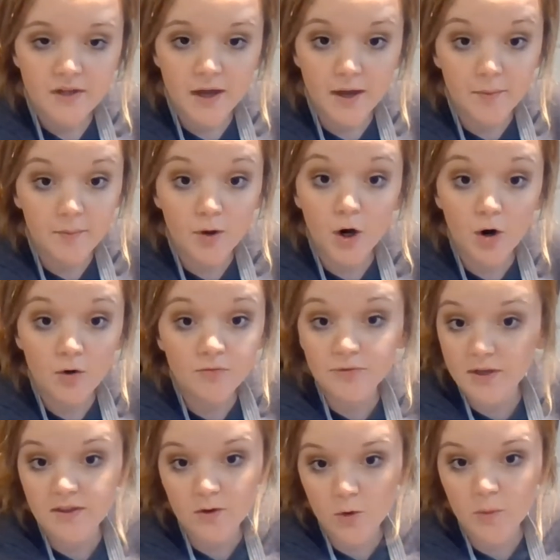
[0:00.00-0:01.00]

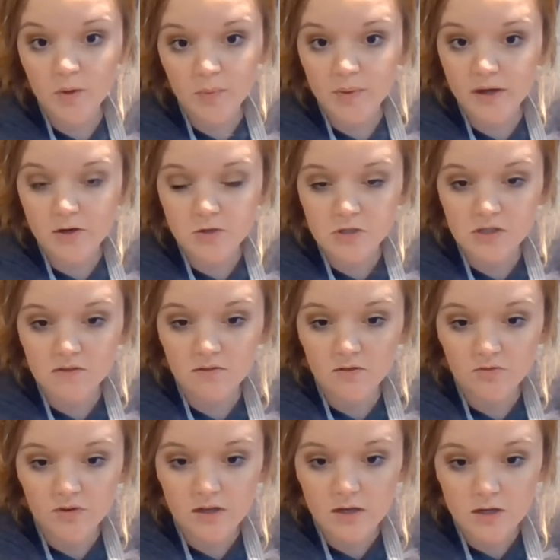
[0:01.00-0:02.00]
Hopefully there will be pictures of
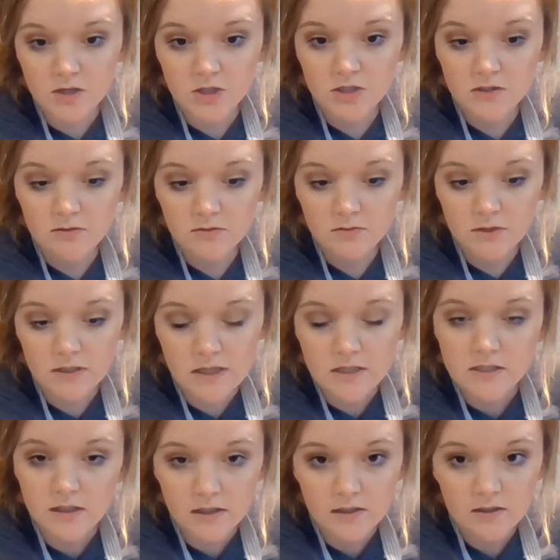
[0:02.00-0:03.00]
a finished,
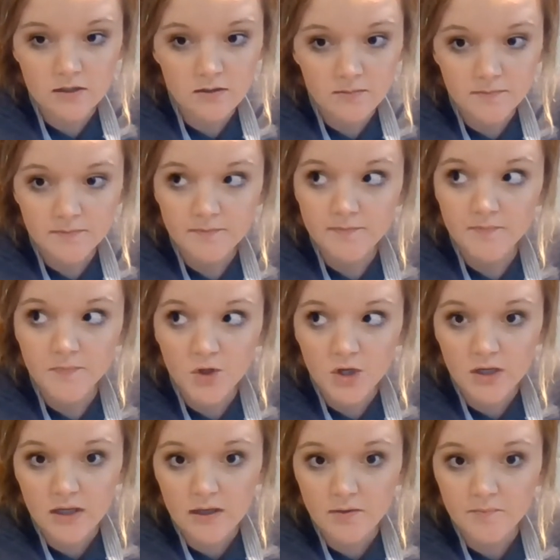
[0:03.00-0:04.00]
decent
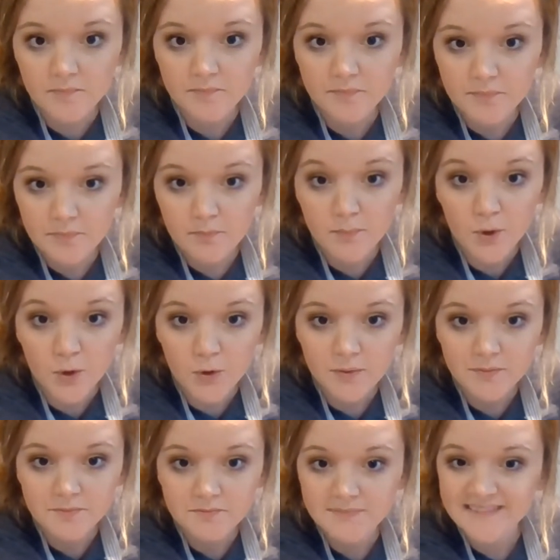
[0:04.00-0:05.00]
looking bowl.
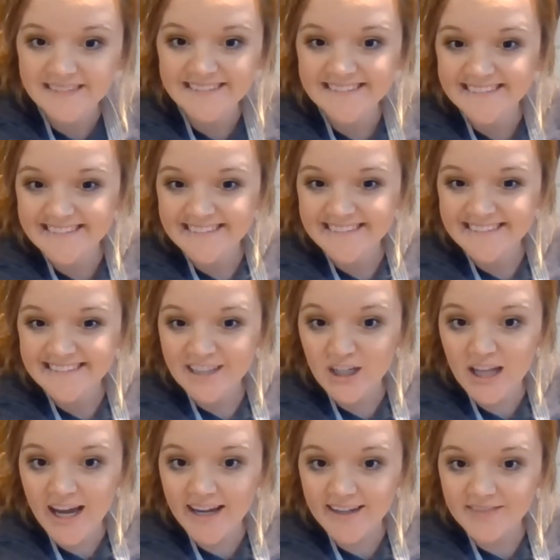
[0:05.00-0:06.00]

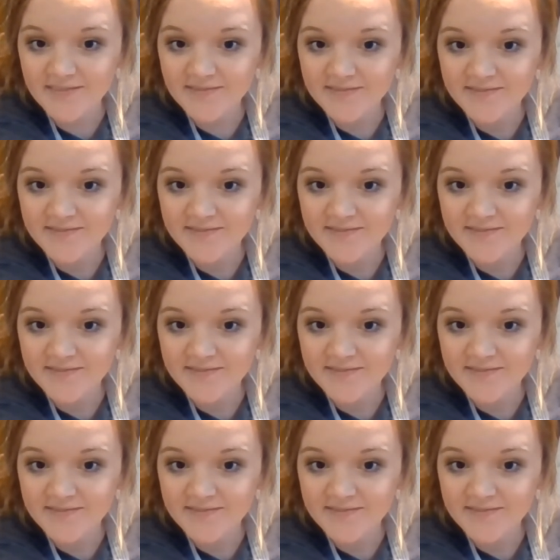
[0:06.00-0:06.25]
Good luck!